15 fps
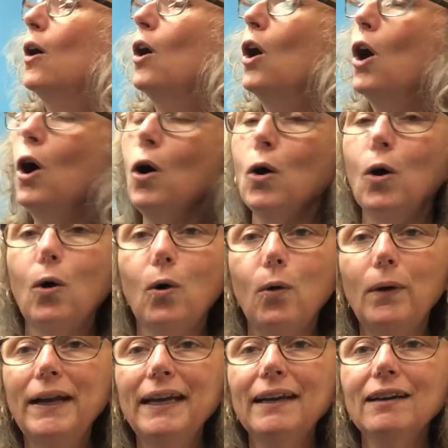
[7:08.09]

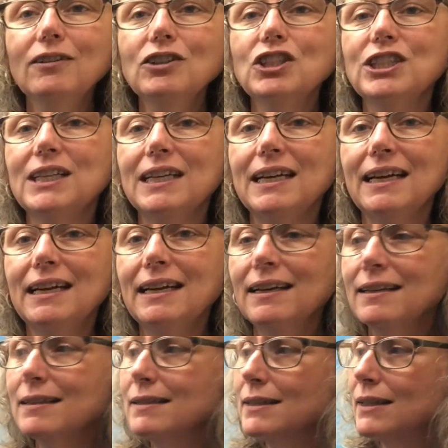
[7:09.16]
Oh, here she
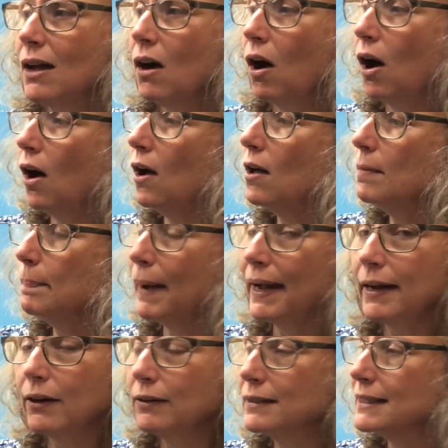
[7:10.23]
is, all by
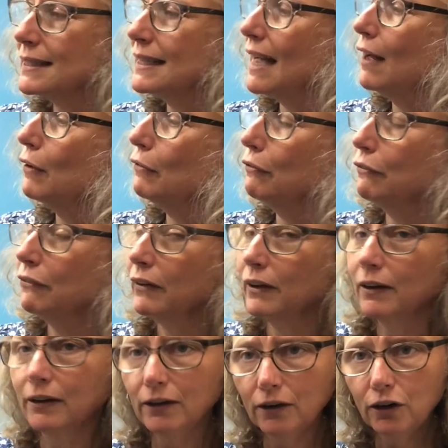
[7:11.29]
herself.
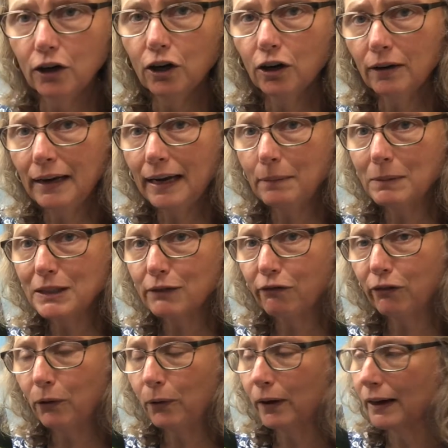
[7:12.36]
Her name is
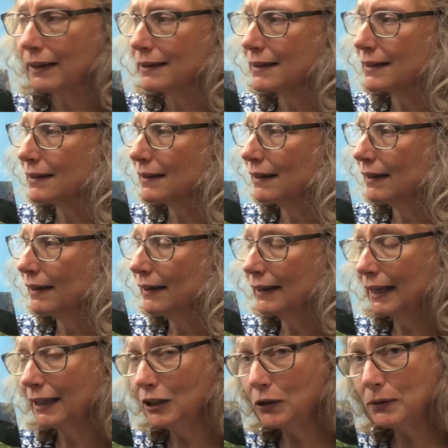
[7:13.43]
Florence.
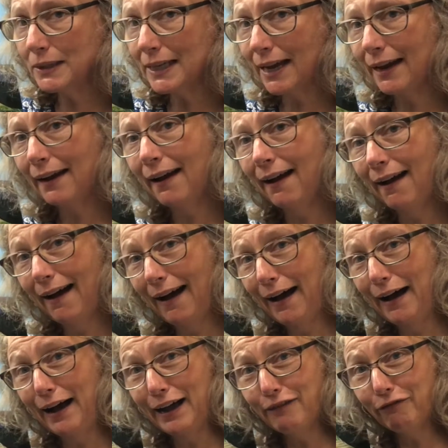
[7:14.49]
Can you say,
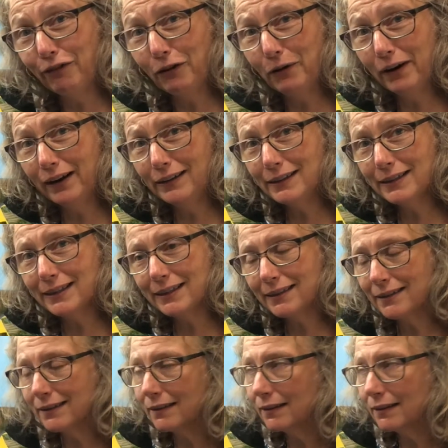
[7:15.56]
Hi, Florence.